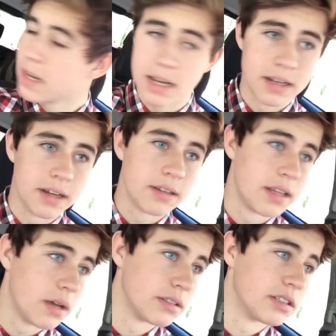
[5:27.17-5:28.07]
I know
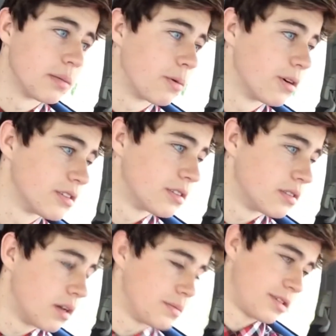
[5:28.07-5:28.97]
that was a dumb question.
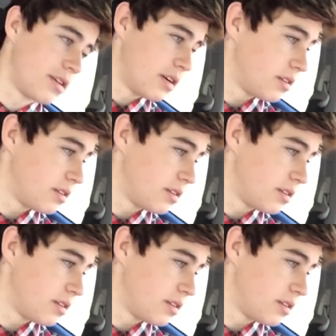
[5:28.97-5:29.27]
I'm sorry.